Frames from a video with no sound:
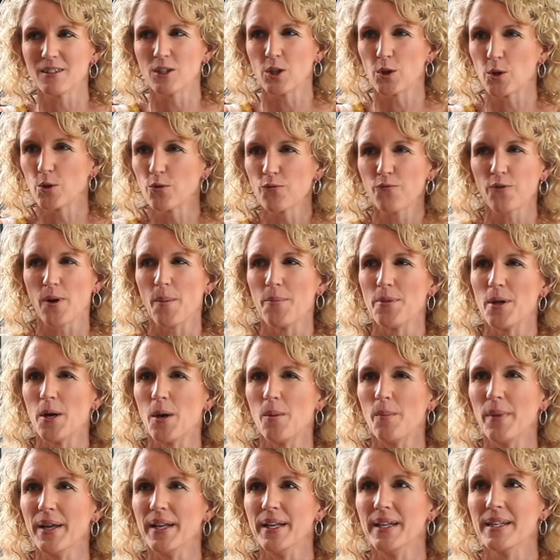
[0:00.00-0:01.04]
learn from
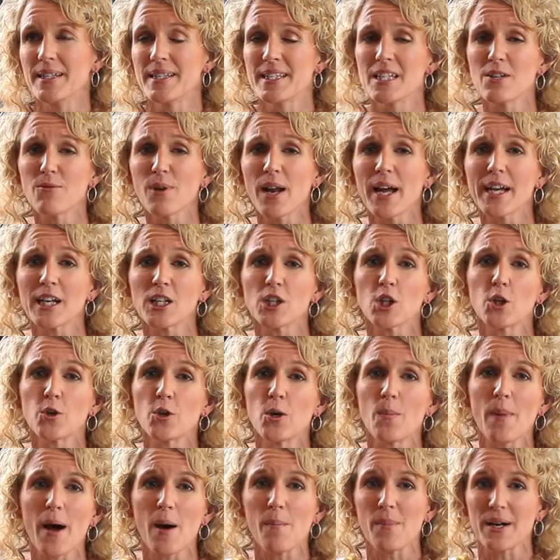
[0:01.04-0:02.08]
them and see what I can learn
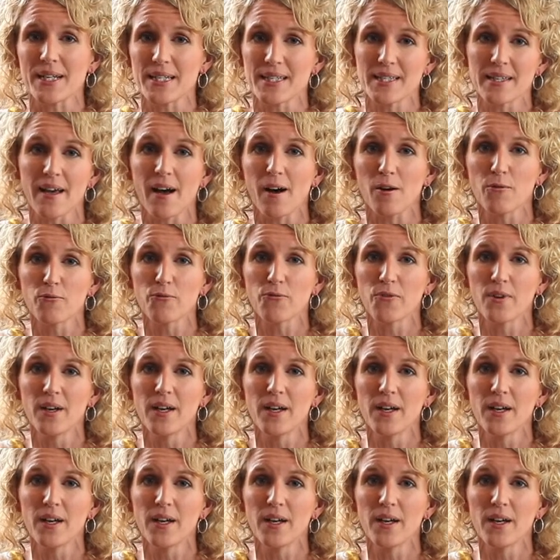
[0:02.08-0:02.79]
about myself.